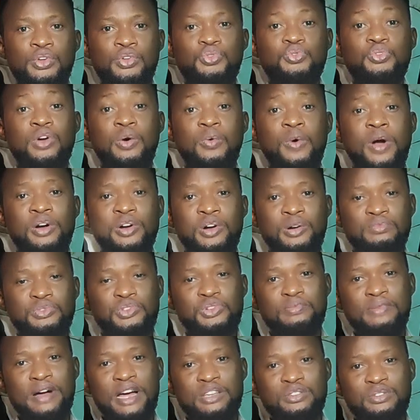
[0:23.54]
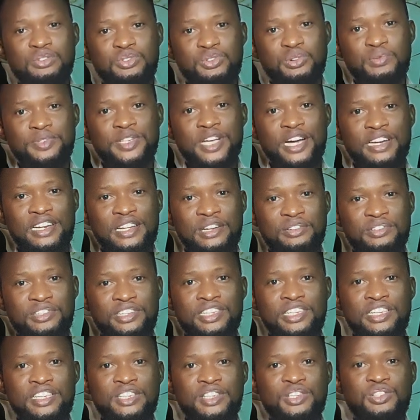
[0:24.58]
You are welcome to my YouTube channel.
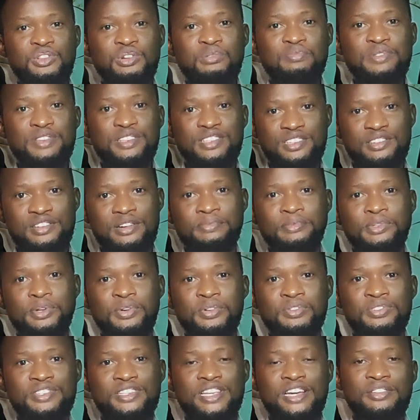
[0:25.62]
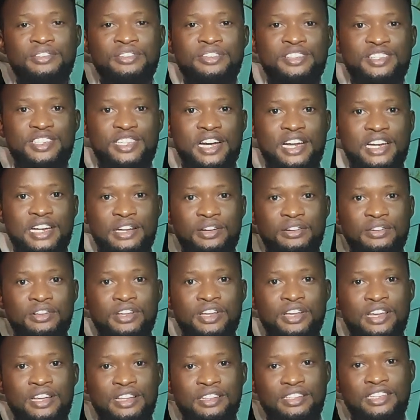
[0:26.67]
This is Dobby's Crypto Series channel.
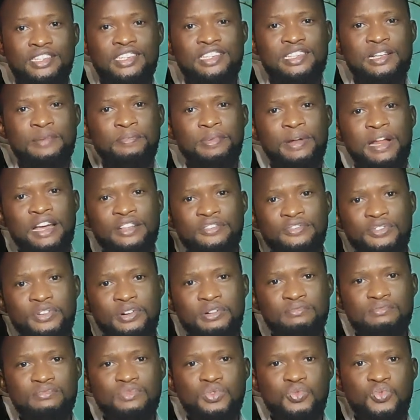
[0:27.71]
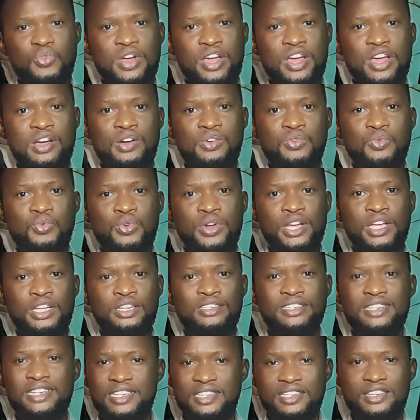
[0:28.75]
This is a platform where we
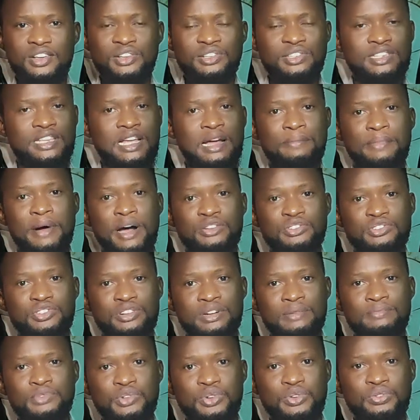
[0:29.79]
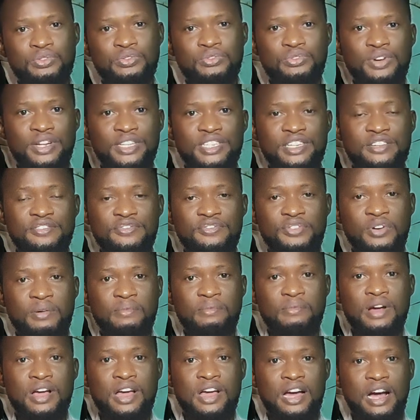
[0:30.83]
discuss about crypto, ranging
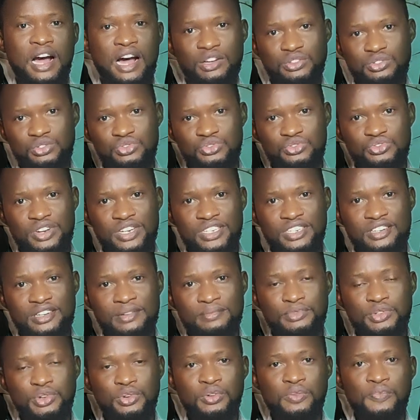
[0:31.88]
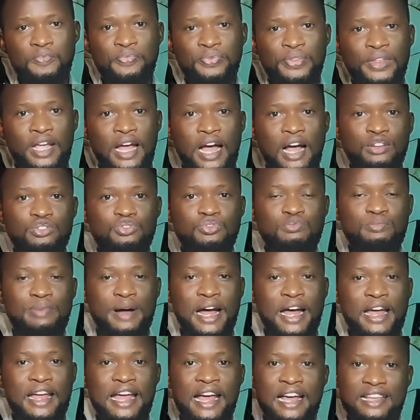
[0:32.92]
from how to trade crypto, how to
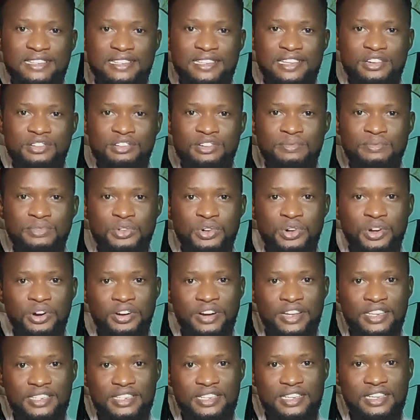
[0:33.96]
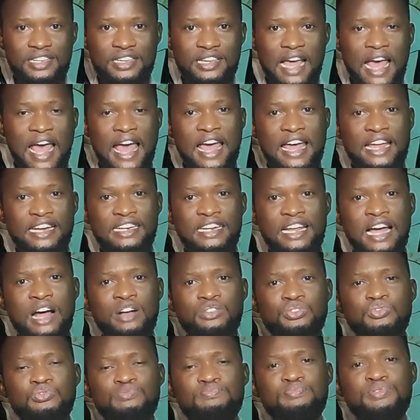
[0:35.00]
buy and sell cryptocurrency, and
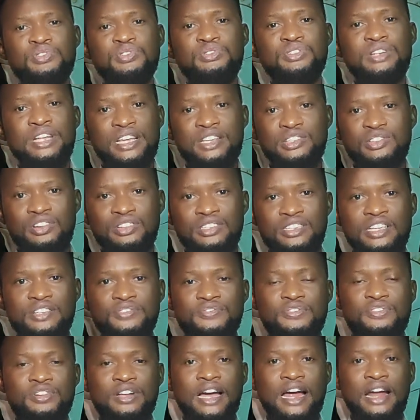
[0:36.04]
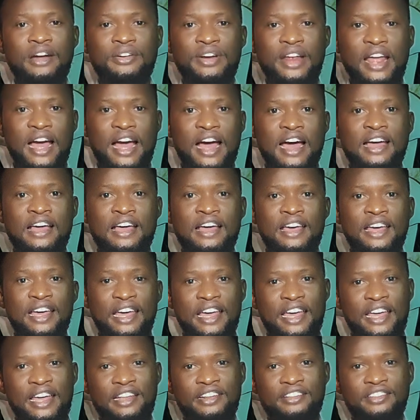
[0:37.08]
how to build a successful career
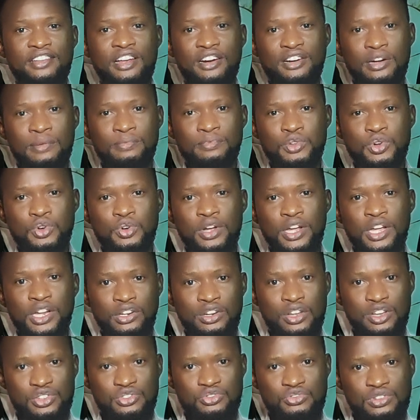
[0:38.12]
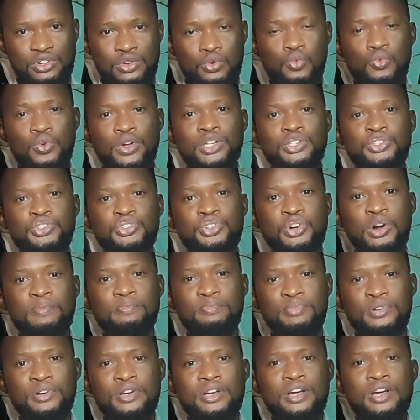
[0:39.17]
in the crypto industry. We
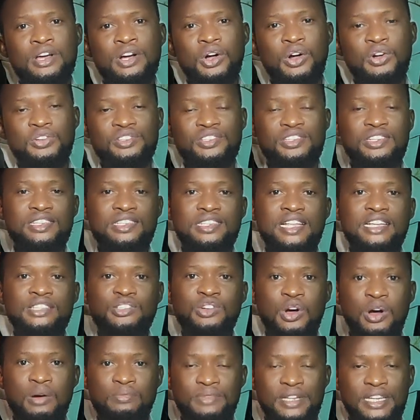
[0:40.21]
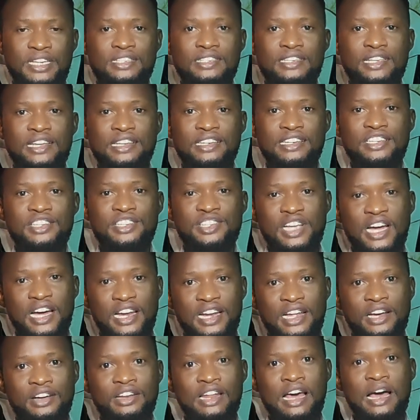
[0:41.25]
drop consistent updates in this
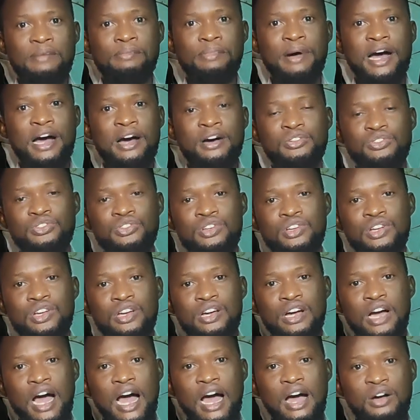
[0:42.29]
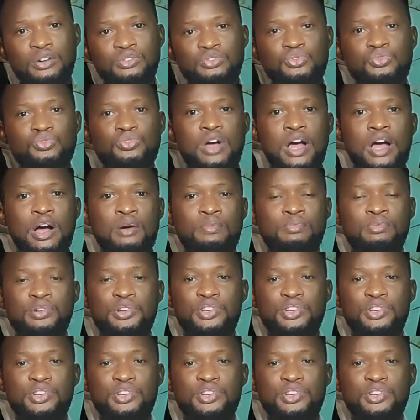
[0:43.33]
channel about how to help